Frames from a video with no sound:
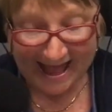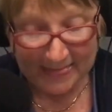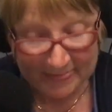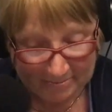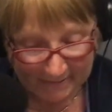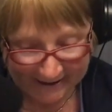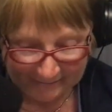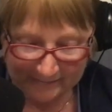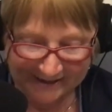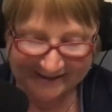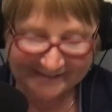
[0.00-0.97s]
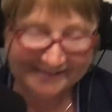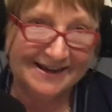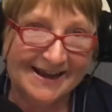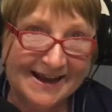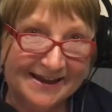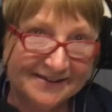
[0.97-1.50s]
And the bank balance,
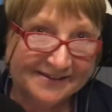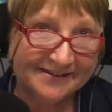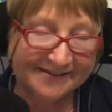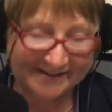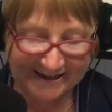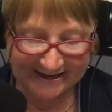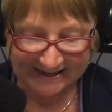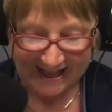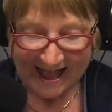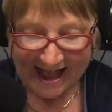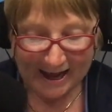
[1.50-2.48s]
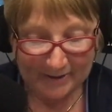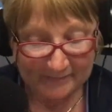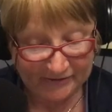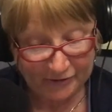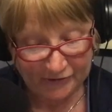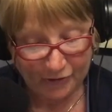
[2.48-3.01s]
this is it.
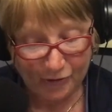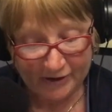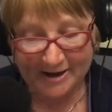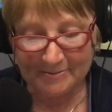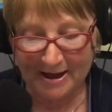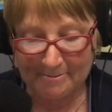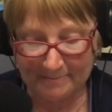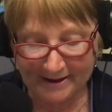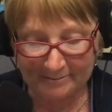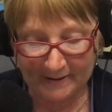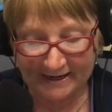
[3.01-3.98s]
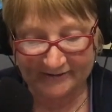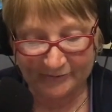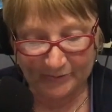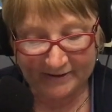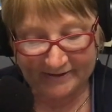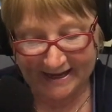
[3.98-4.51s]
So talking about bank balance,
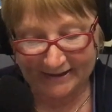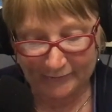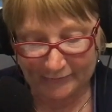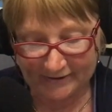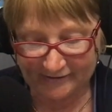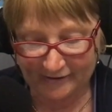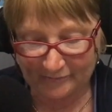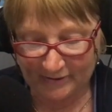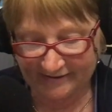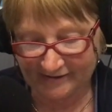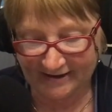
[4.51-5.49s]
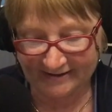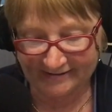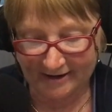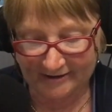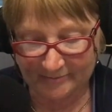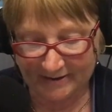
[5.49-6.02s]
one of the other things that we're
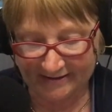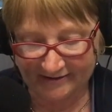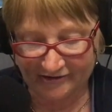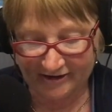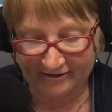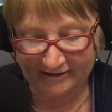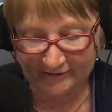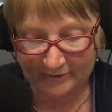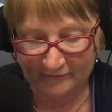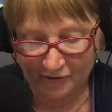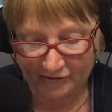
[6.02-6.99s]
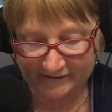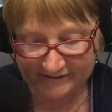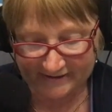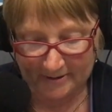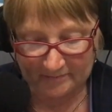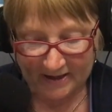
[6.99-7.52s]
excited about this year is that we've got
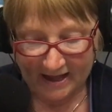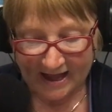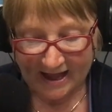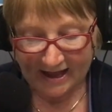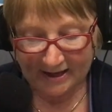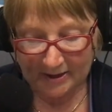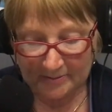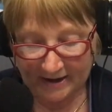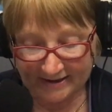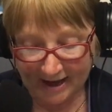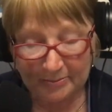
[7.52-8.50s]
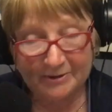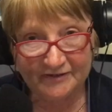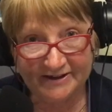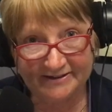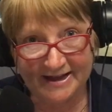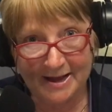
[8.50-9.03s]
a couple of
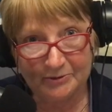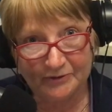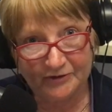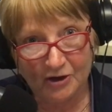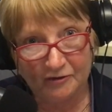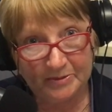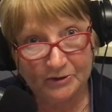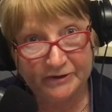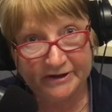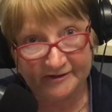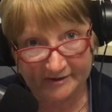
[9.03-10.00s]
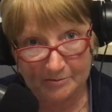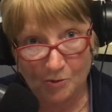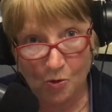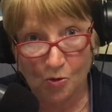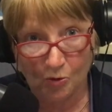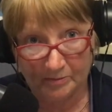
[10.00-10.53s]
examples of building
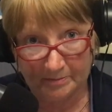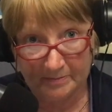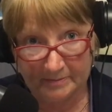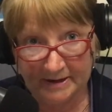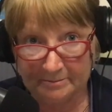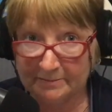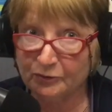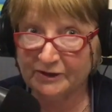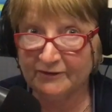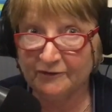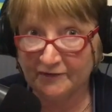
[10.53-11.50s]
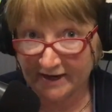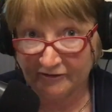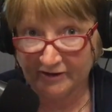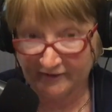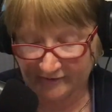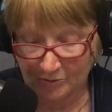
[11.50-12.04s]
small and building
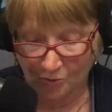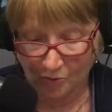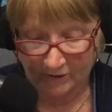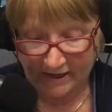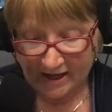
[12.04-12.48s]
very small.